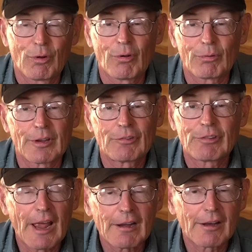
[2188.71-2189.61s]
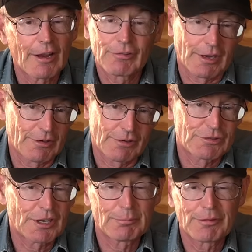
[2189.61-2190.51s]
Oh, exactly. As I
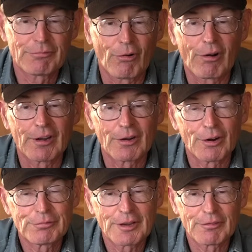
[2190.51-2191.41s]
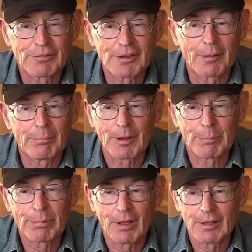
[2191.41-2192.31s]
said before, if you have
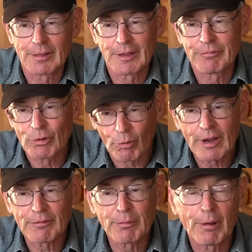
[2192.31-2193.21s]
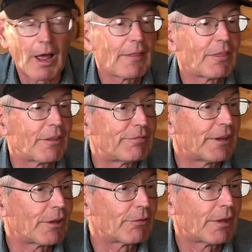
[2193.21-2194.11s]
if you don't have a plot in the
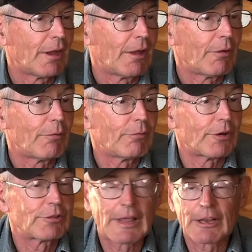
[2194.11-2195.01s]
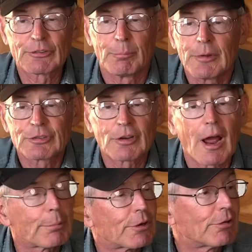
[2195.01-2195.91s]
field, that's a missed
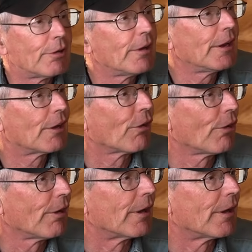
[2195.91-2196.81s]
opportunity to learn.